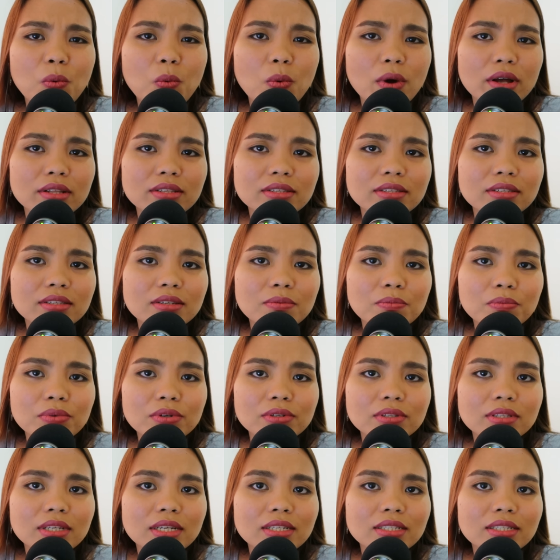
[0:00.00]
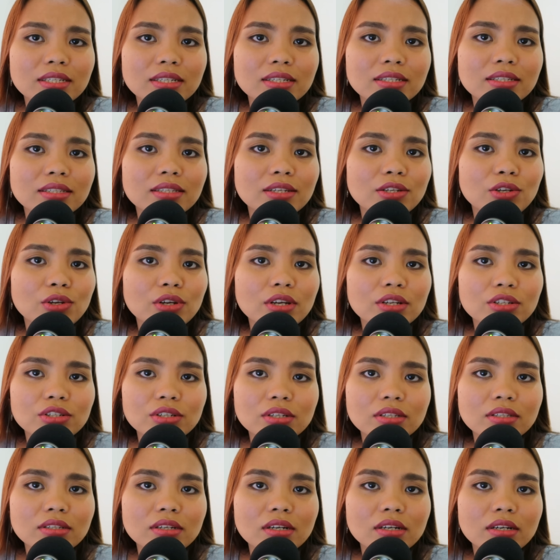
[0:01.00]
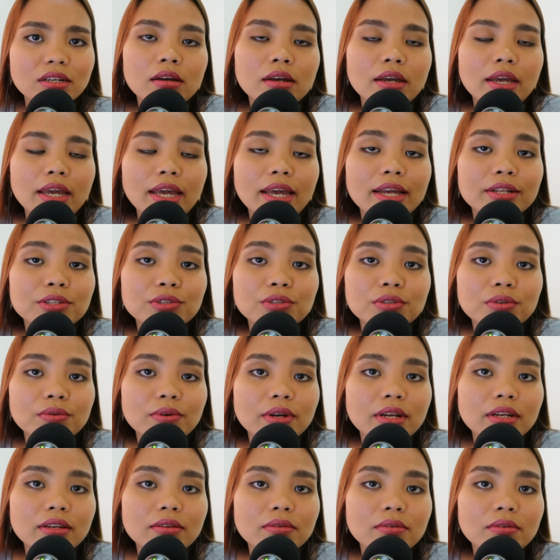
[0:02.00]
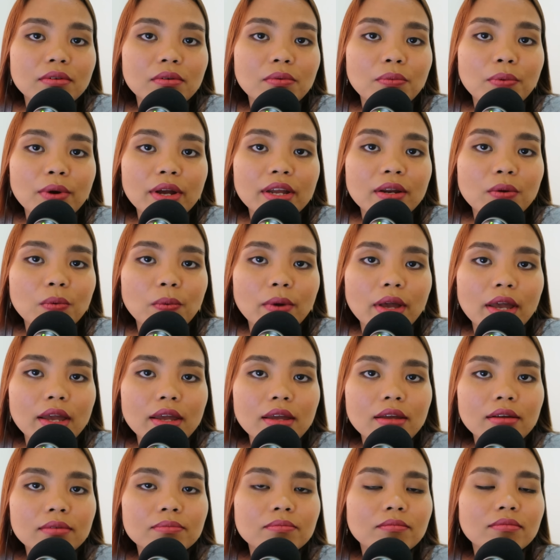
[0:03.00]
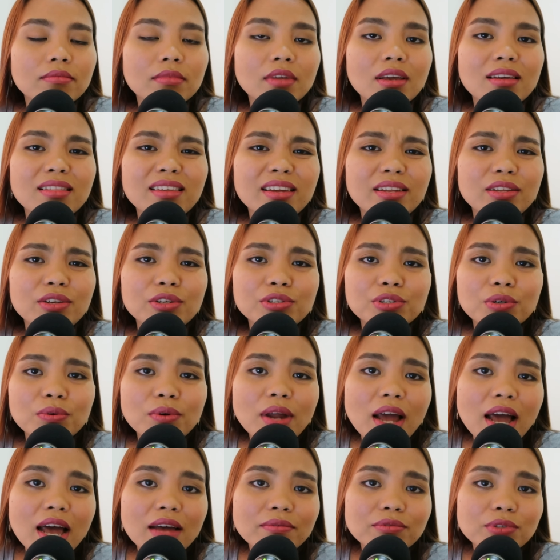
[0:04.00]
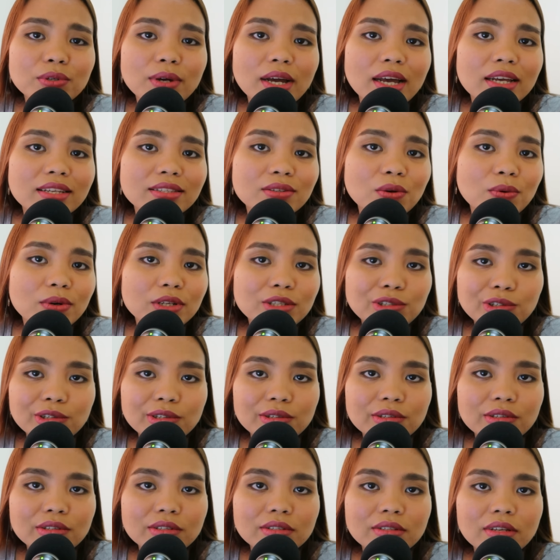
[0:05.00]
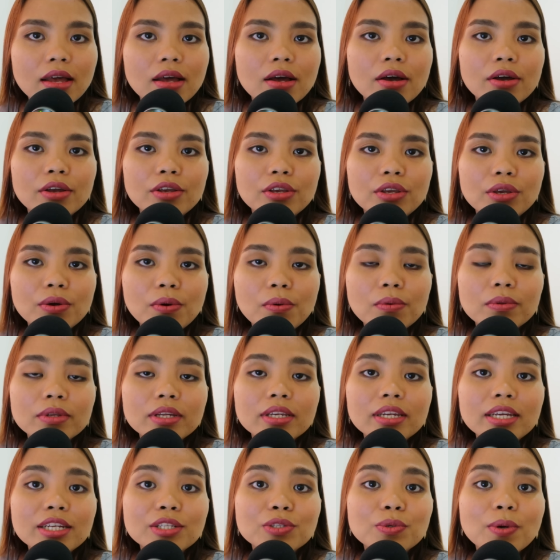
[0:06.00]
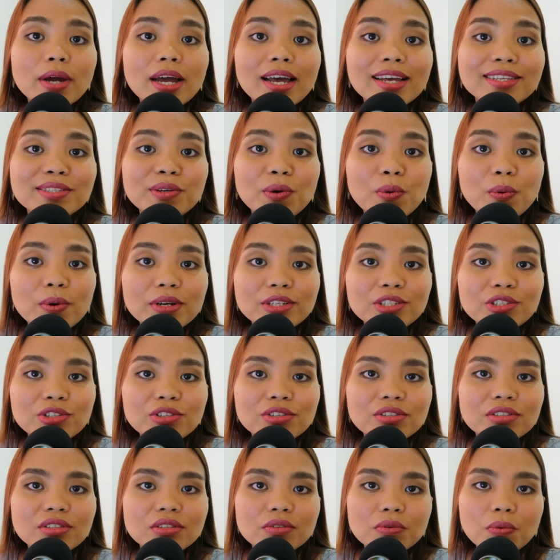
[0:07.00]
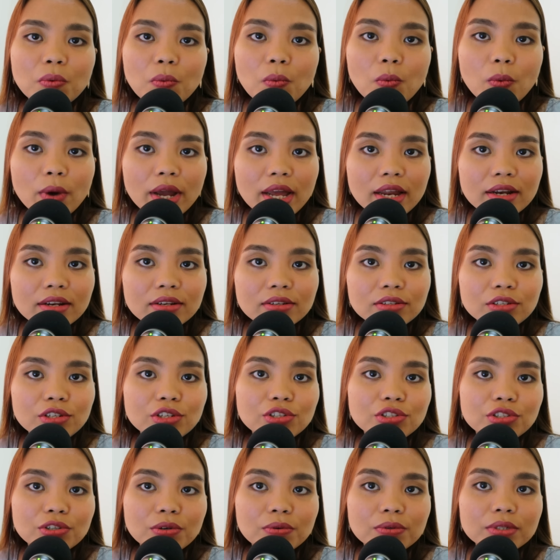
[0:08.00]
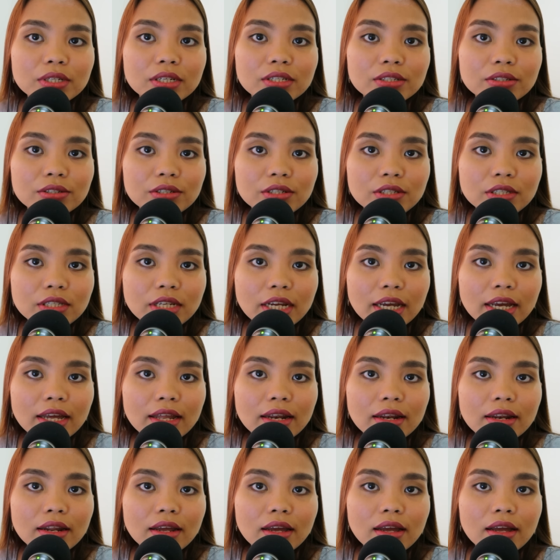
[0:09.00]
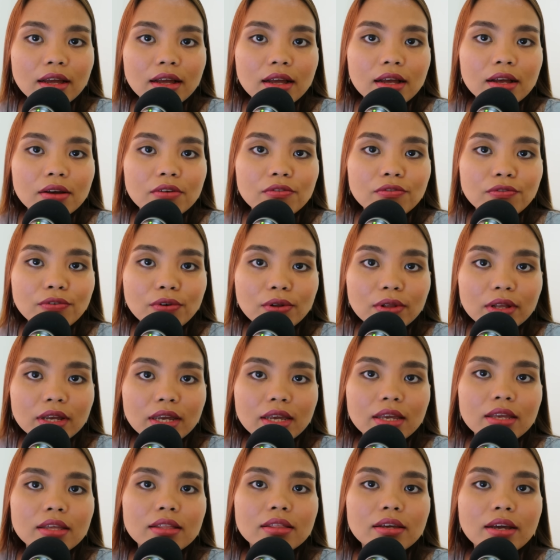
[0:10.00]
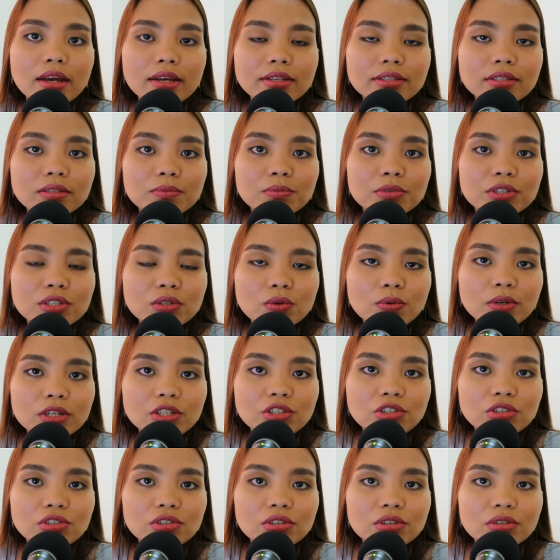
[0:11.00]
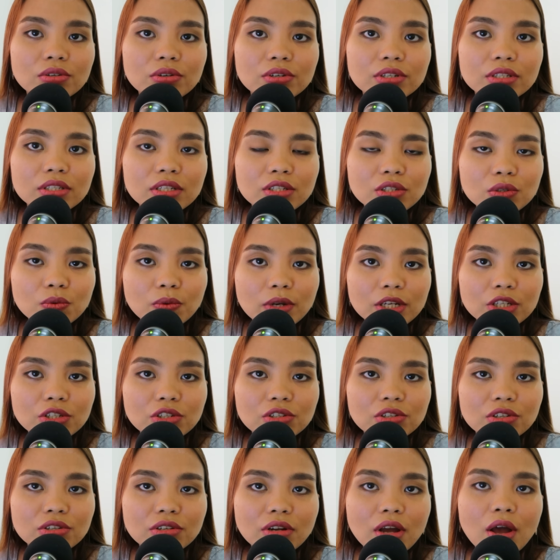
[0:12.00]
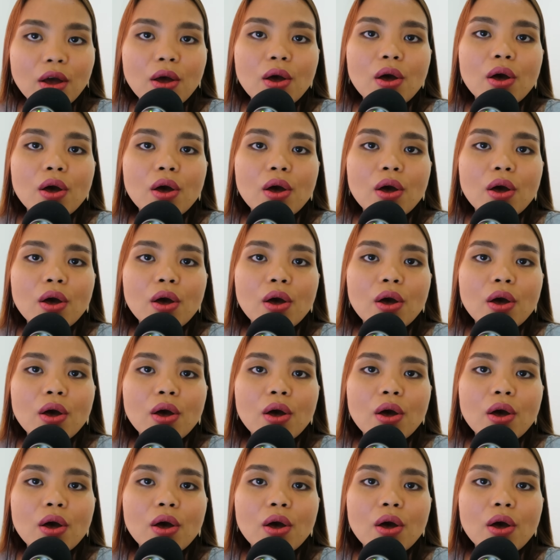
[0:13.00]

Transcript: one simple sentence and you can just answer it right away. Then you don't have to ask questions. You only need to ask questions when you don't understand fully the customer's question or situation,